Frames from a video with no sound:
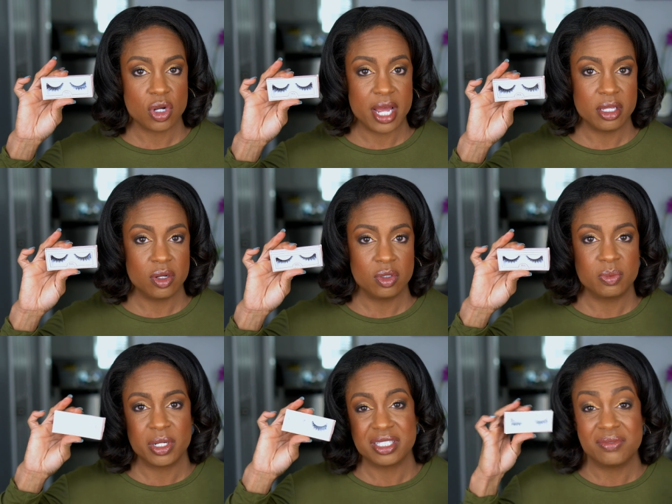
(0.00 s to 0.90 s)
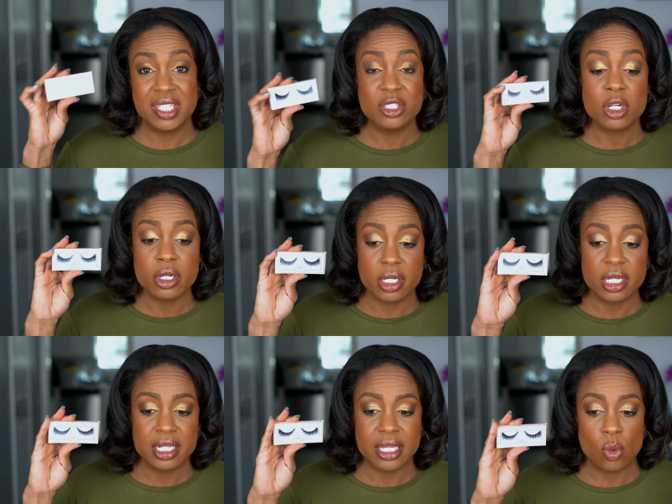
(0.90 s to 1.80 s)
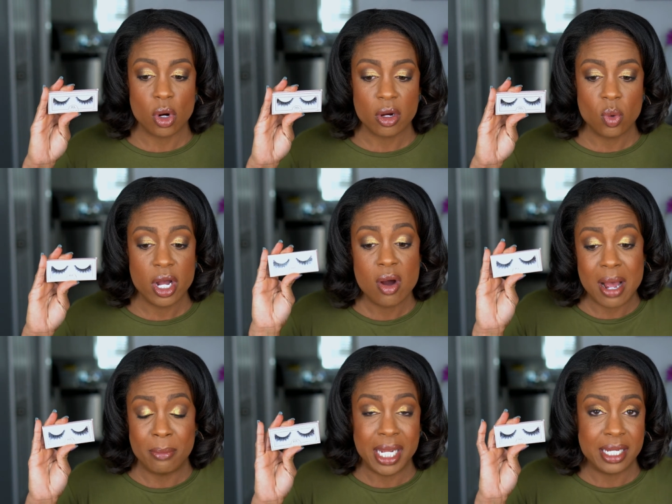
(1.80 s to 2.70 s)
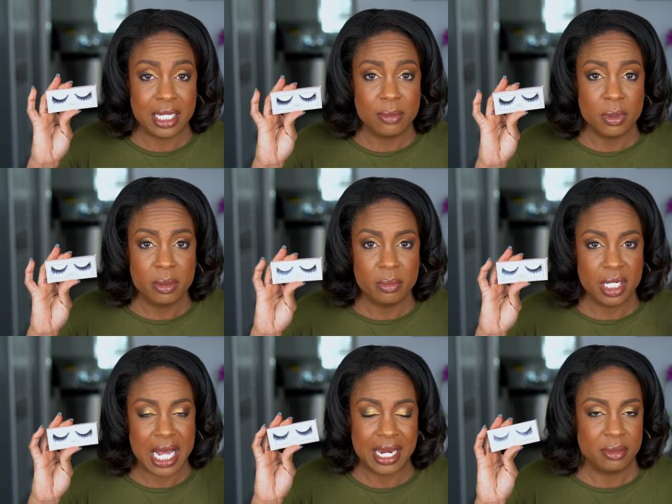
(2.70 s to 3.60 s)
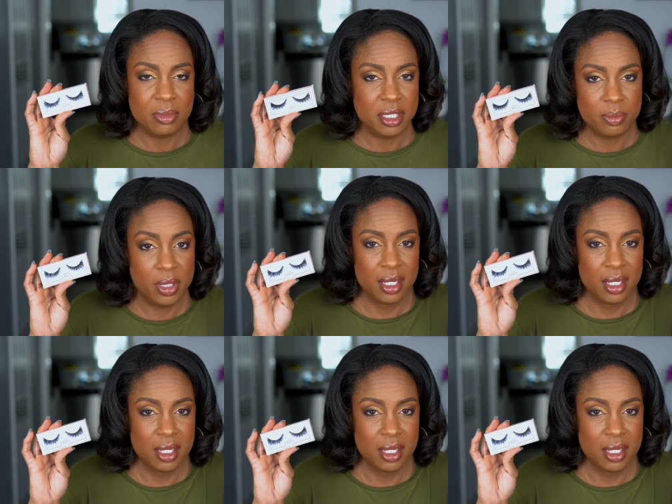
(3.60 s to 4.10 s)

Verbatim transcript: try those because if these are good and they work well, I may keep them, but I didn't mean to